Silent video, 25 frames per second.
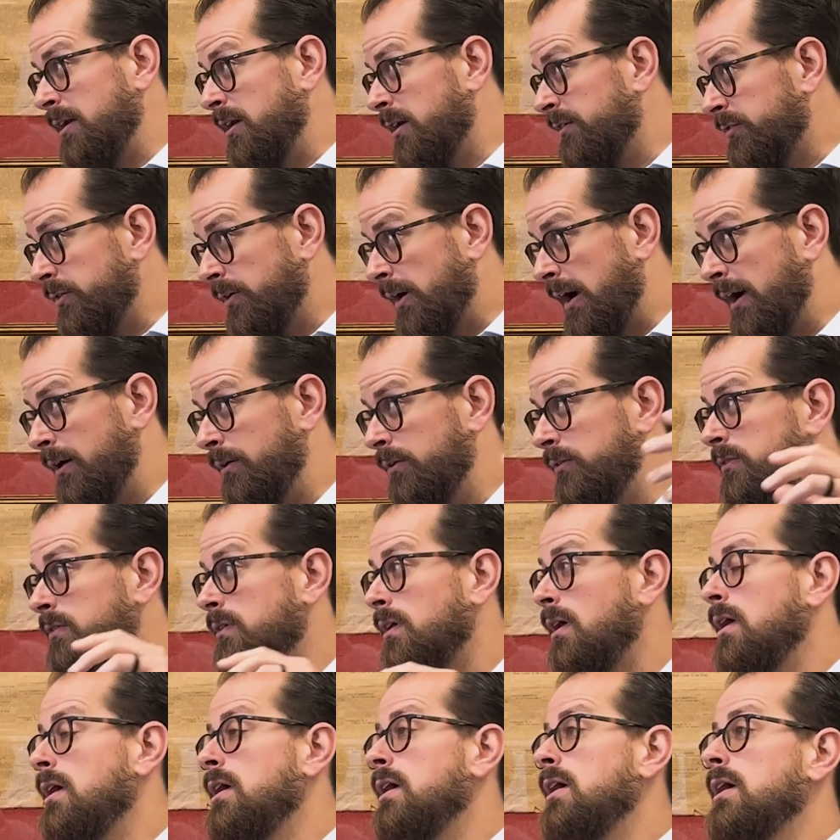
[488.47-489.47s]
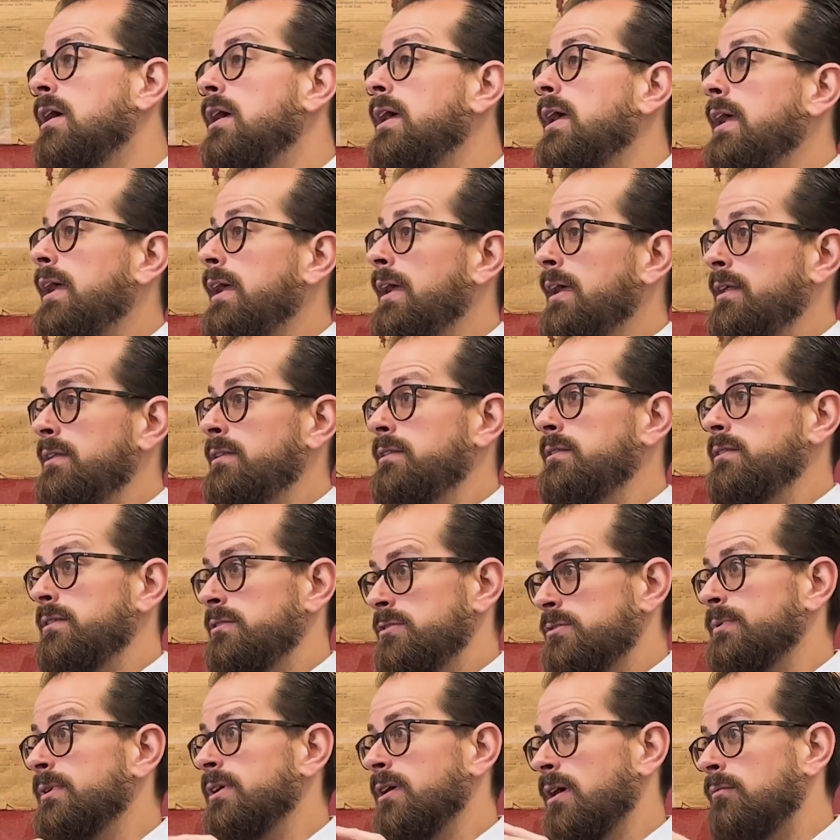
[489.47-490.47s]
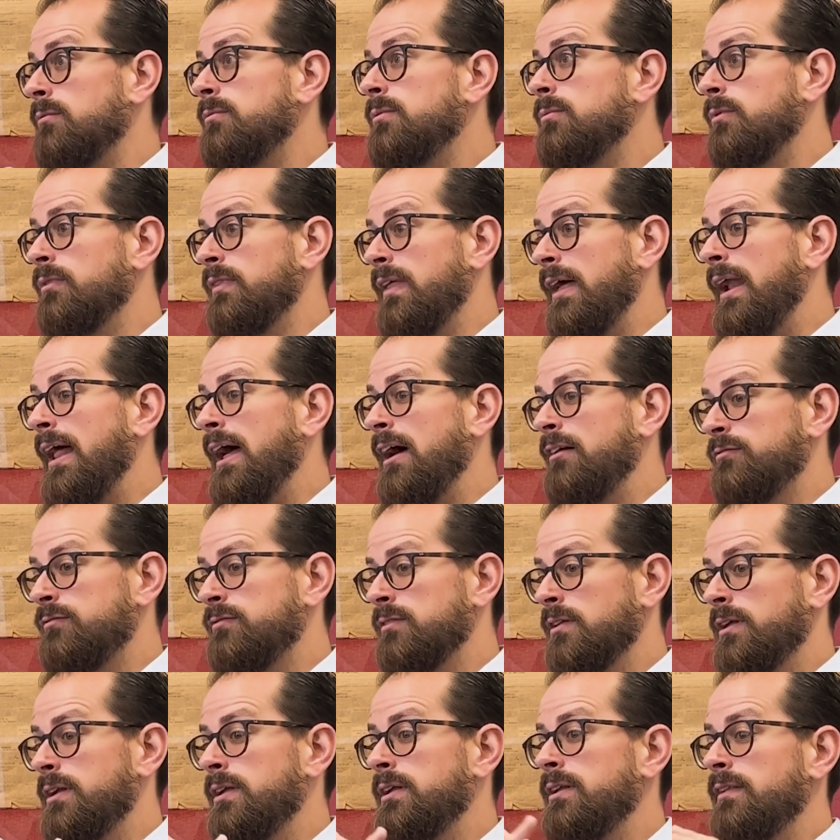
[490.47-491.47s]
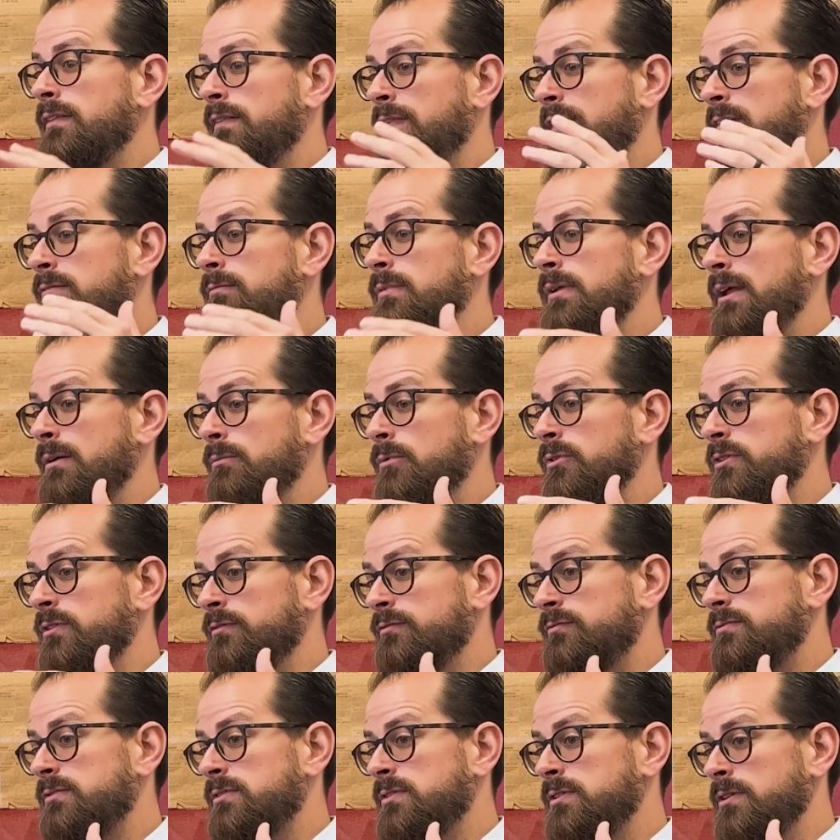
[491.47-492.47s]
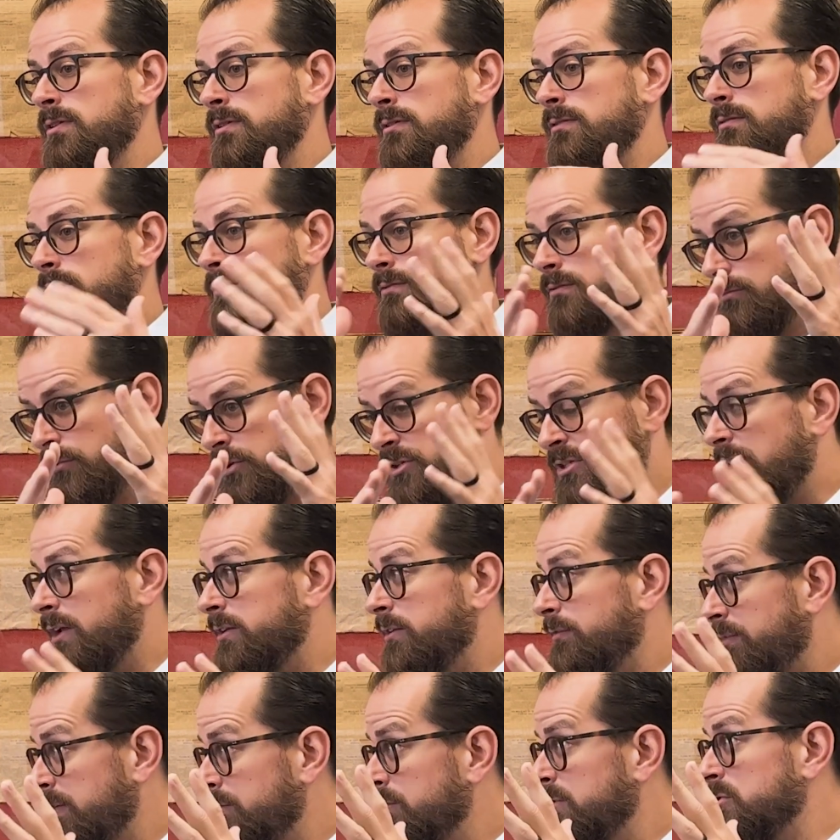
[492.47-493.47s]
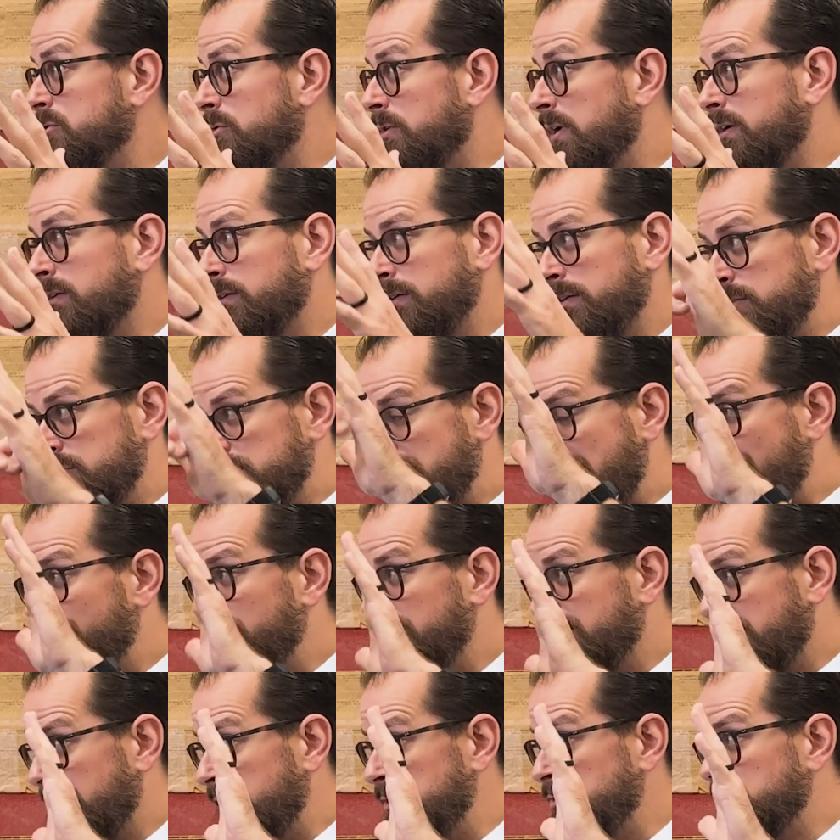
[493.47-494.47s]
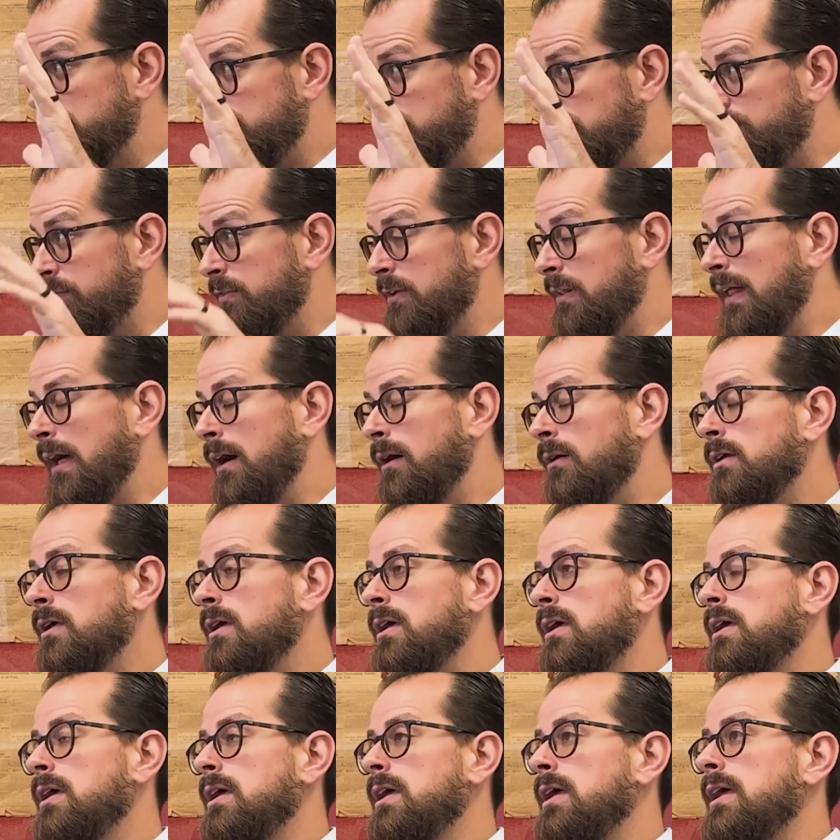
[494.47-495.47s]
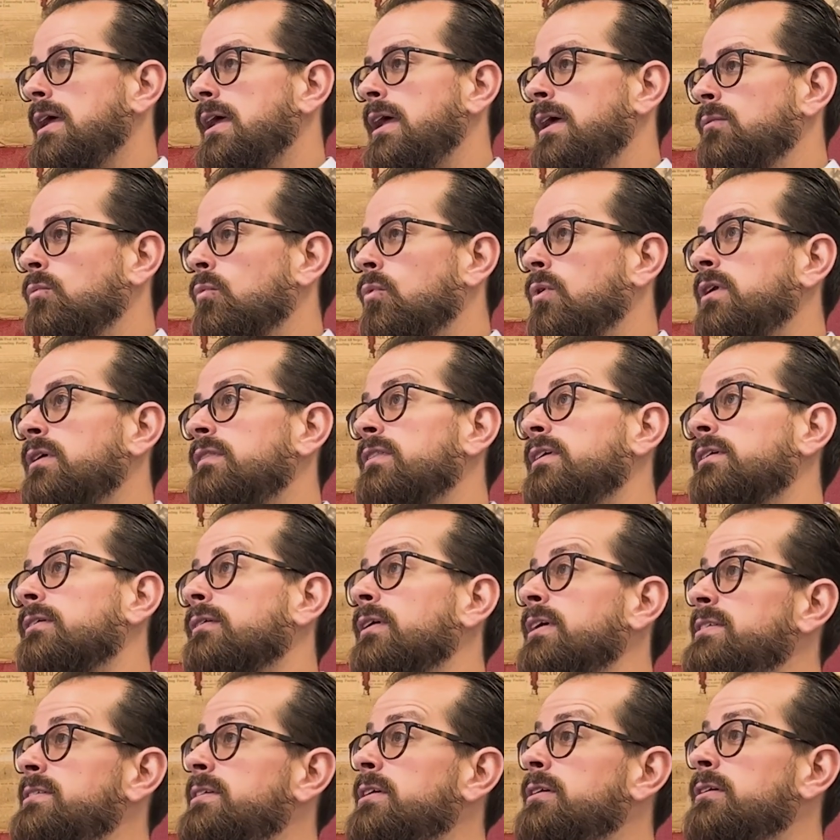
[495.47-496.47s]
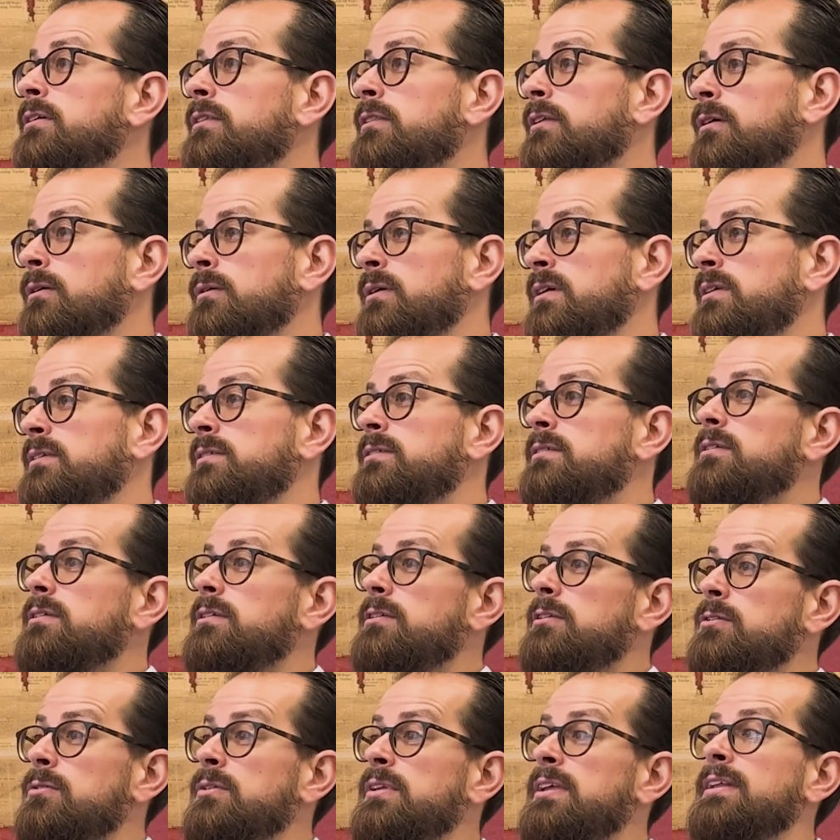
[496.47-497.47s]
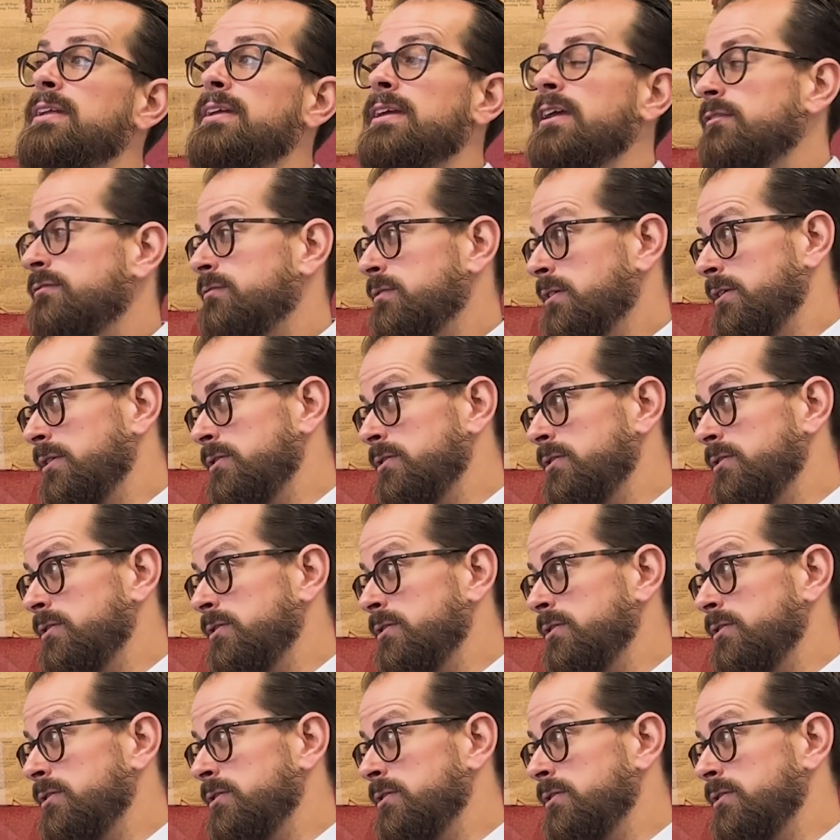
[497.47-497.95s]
off their house. And there's been a couple people that have flooded and they've been able to reach out to FEMA directly. There's an application to fill out. And one of the criteria, though, is you need to get flood